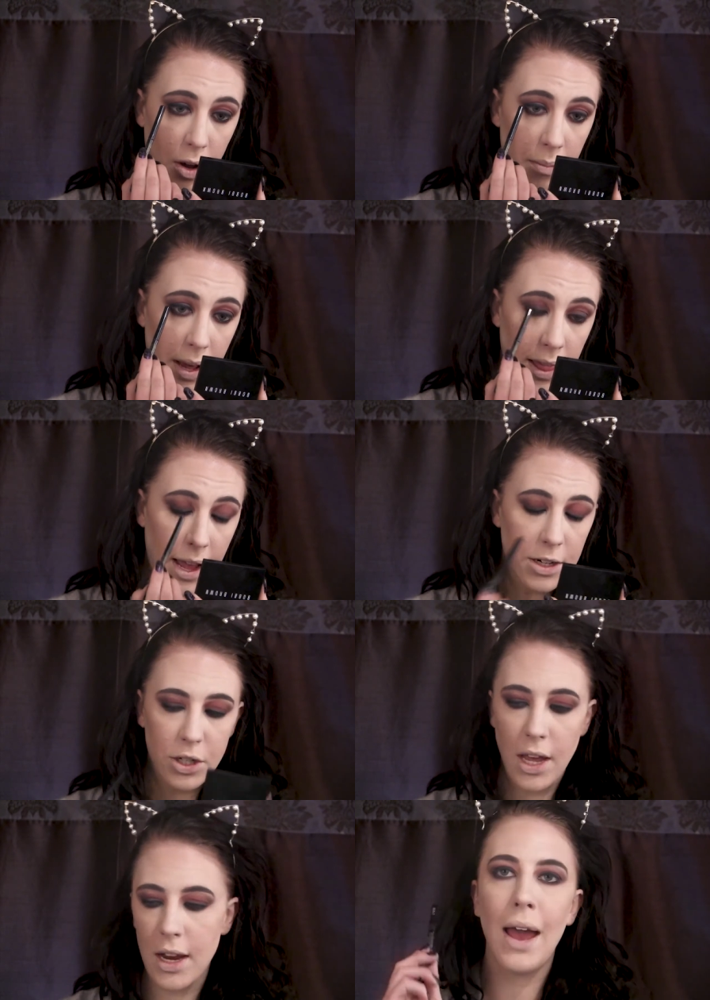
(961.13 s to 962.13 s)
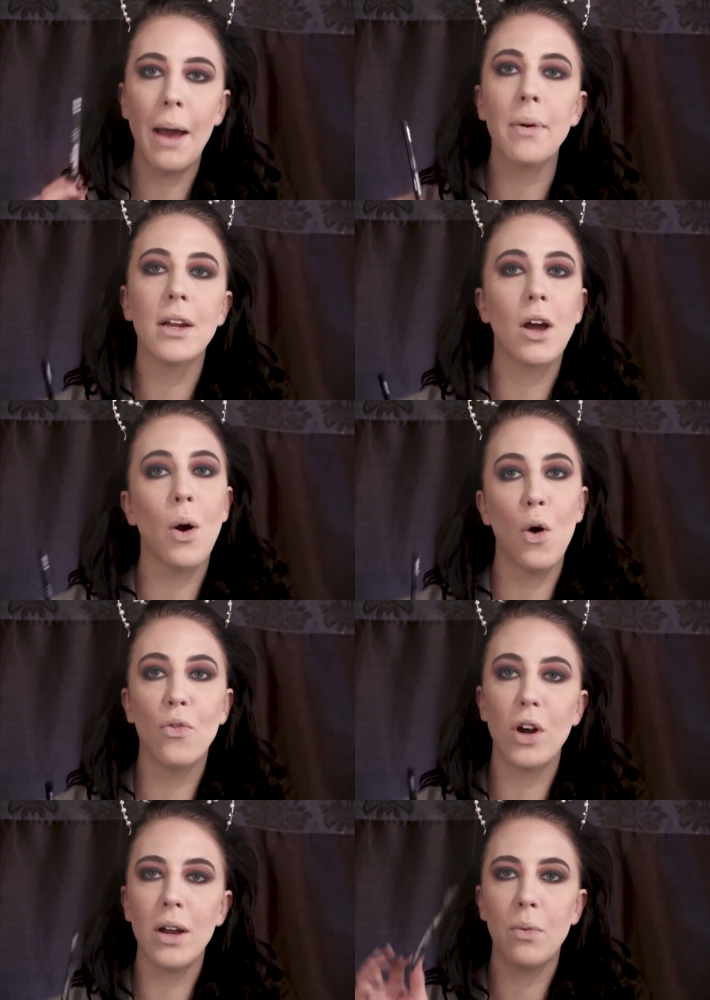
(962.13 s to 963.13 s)
my lash line. I'm going to go over
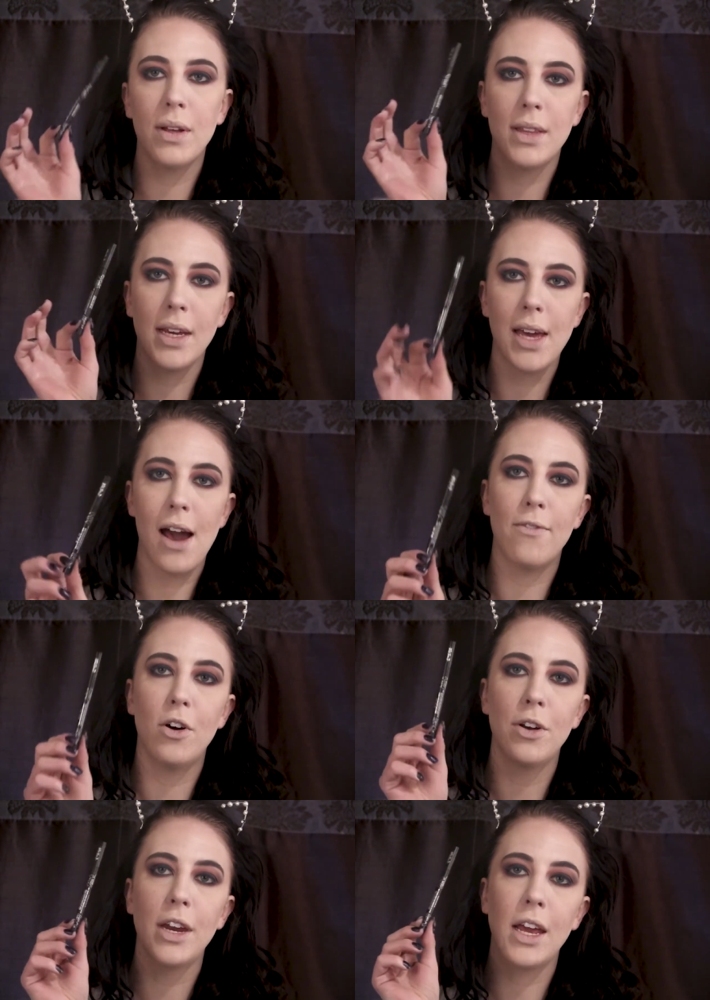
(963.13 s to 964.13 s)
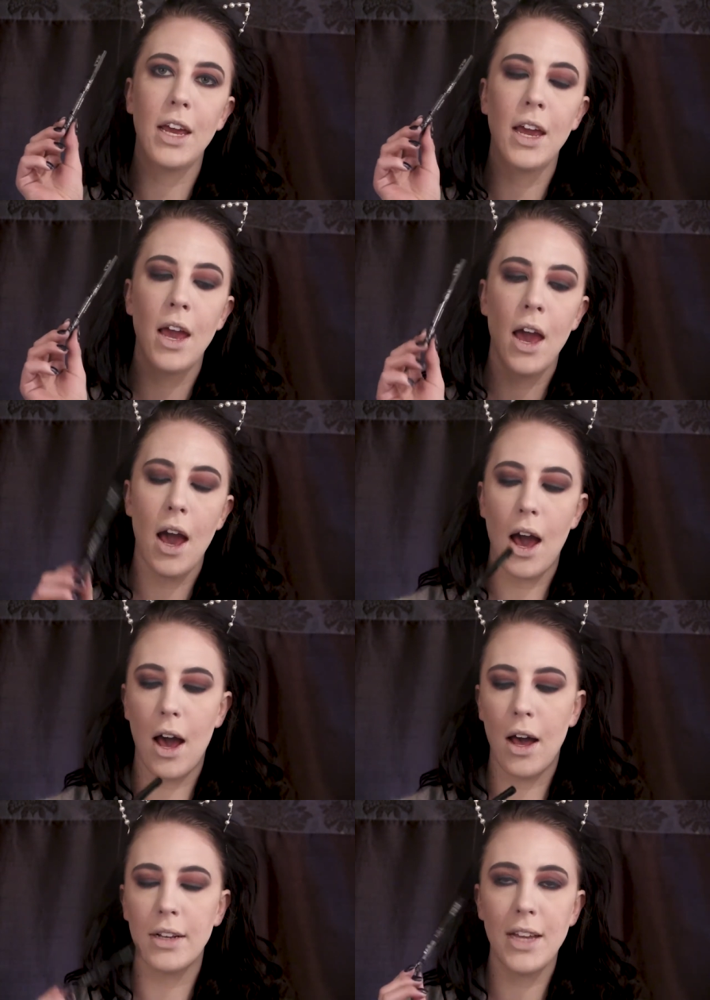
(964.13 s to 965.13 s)
it with the Kat Von D
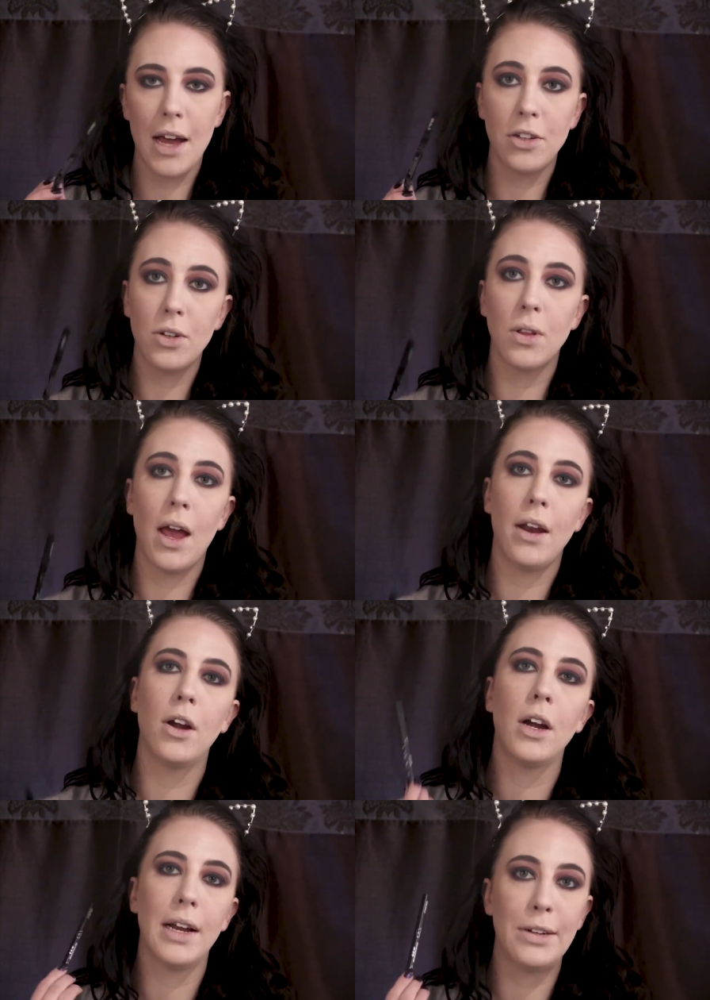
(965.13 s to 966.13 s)
Tattoo Liner in